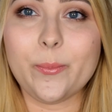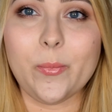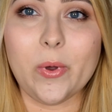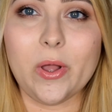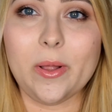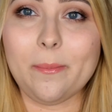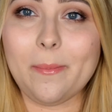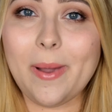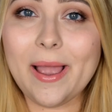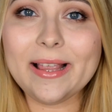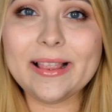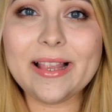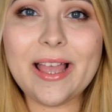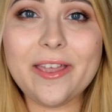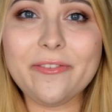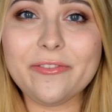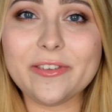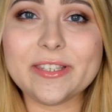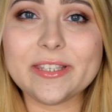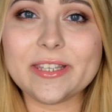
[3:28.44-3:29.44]
well, my
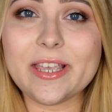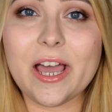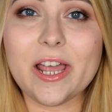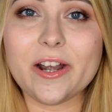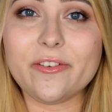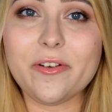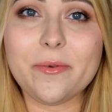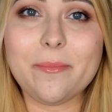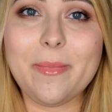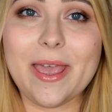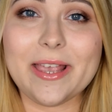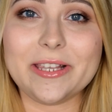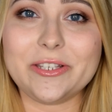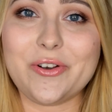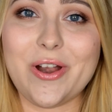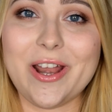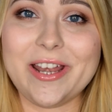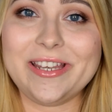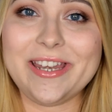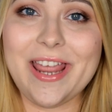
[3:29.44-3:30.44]
life is kind of a
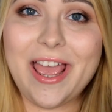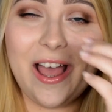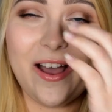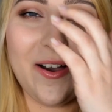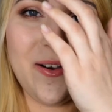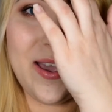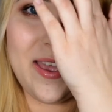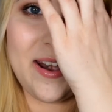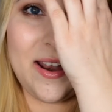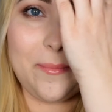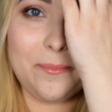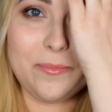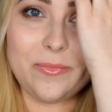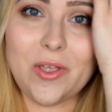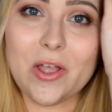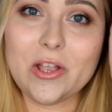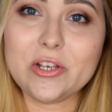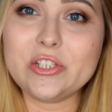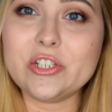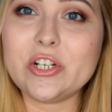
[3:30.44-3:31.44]
mess right now and I'm
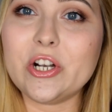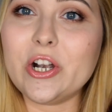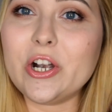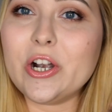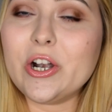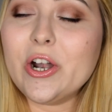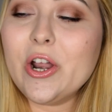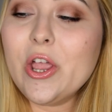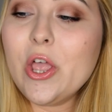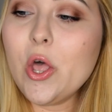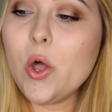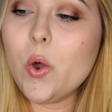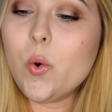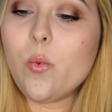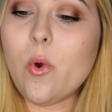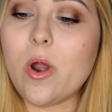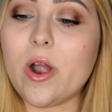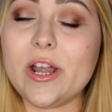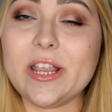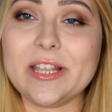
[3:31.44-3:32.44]
not sure
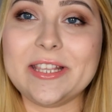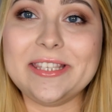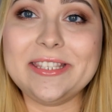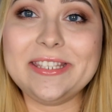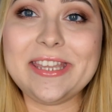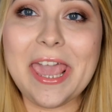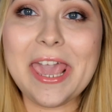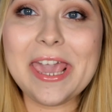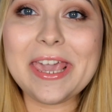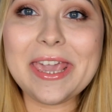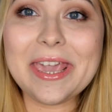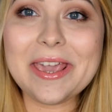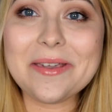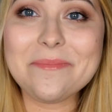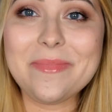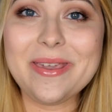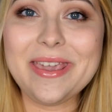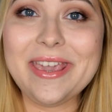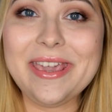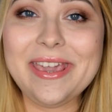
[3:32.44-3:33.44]
where it's
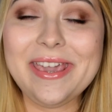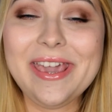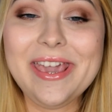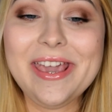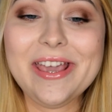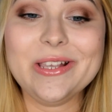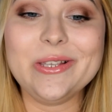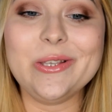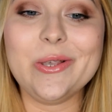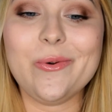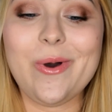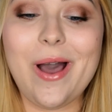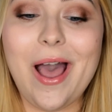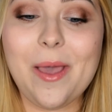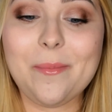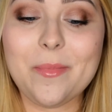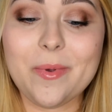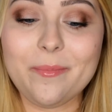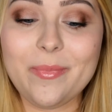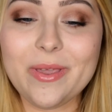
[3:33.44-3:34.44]
taking me, so
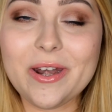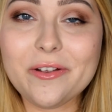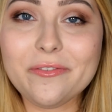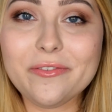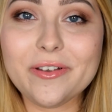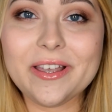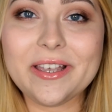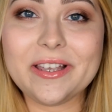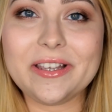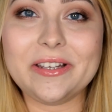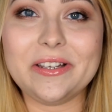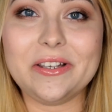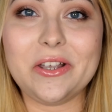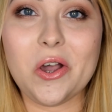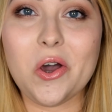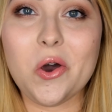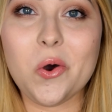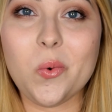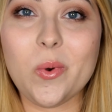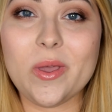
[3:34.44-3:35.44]
I'm a bit of a
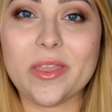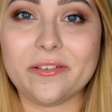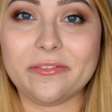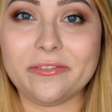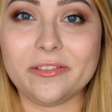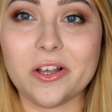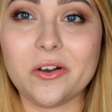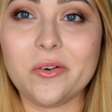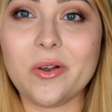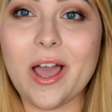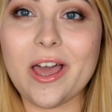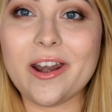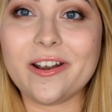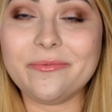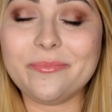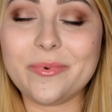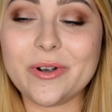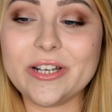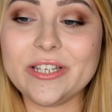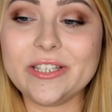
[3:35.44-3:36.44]
go with the flow kind
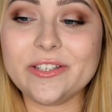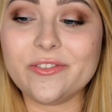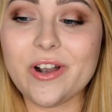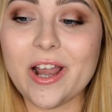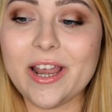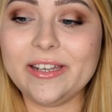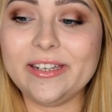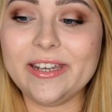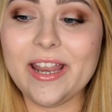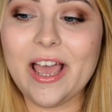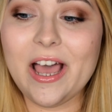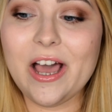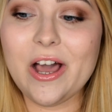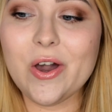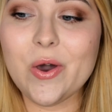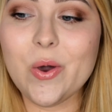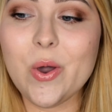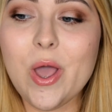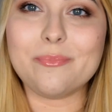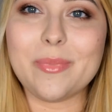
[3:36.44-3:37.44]
of person right
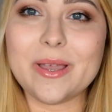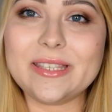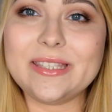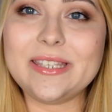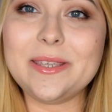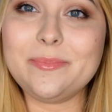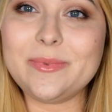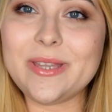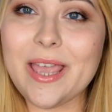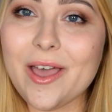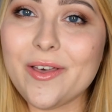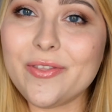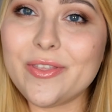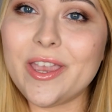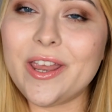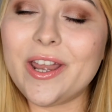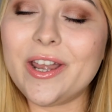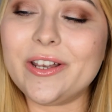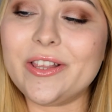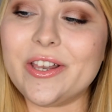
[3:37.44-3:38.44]
now. But deep down
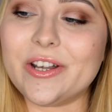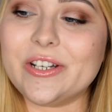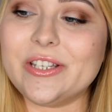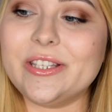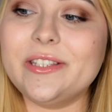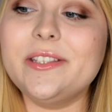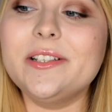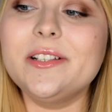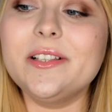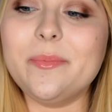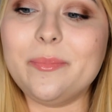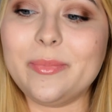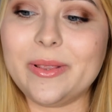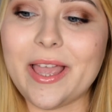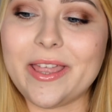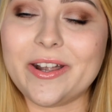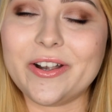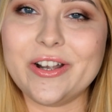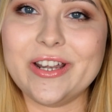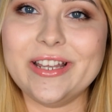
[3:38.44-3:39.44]
there's still a
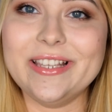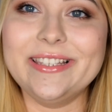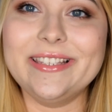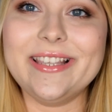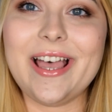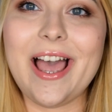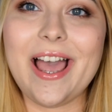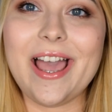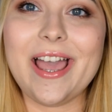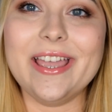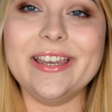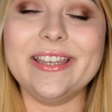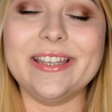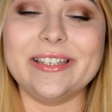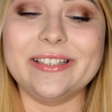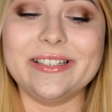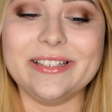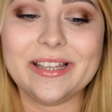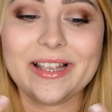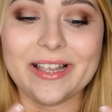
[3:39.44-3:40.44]
planner inside
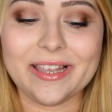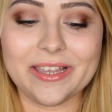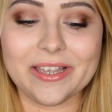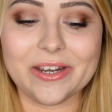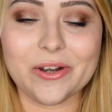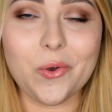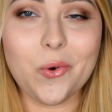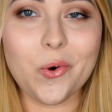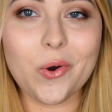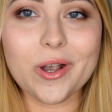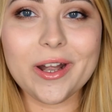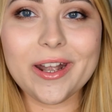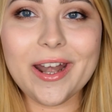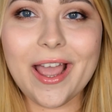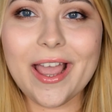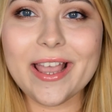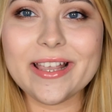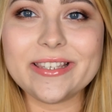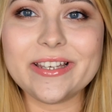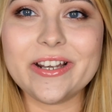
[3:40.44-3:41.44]
and like an
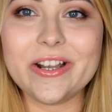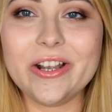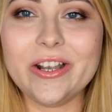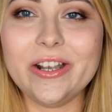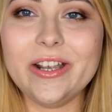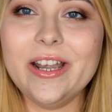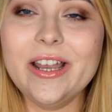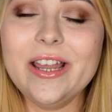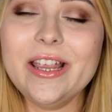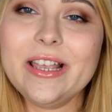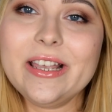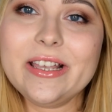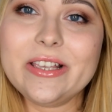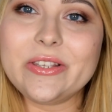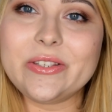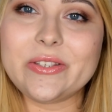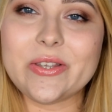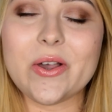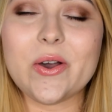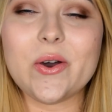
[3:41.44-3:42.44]
organizer,
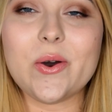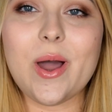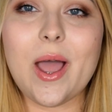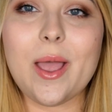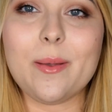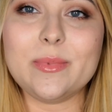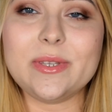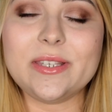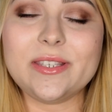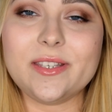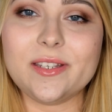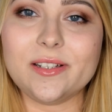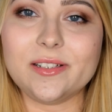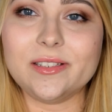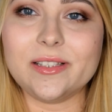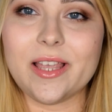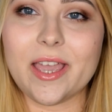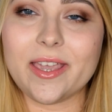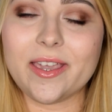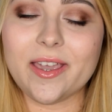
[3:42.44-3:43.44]
so I'm
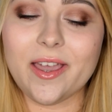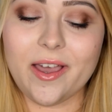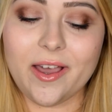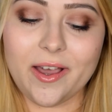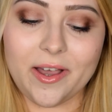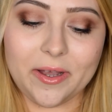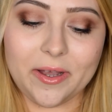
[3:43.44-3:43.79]
still like